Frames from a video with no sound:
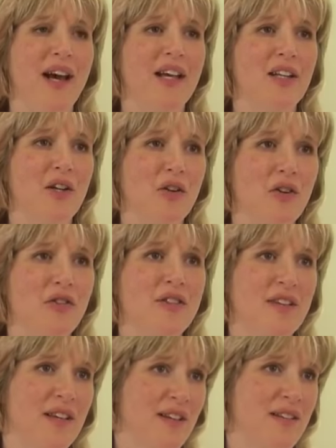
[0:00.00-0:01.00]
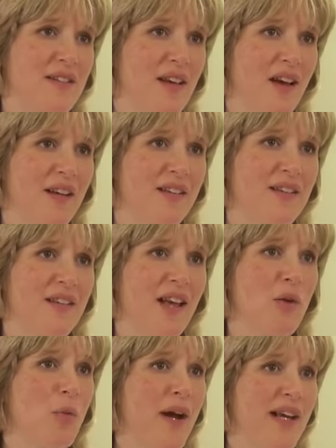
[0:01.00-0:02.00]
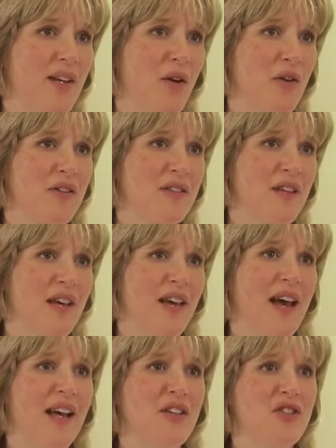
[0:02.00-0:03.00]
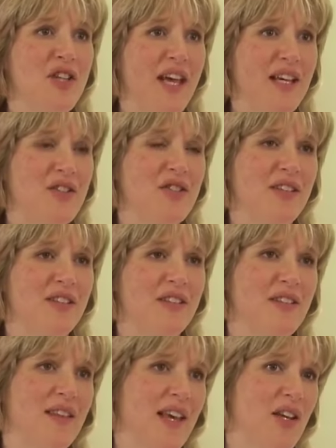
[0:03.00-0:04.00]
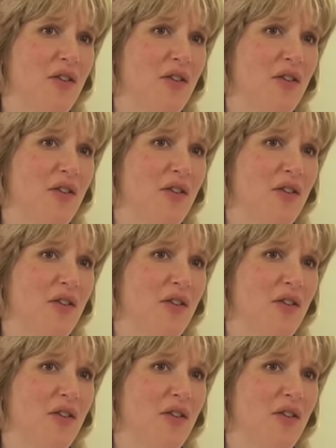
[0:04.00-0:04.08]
and look for subtle signs like weight loss and changes to their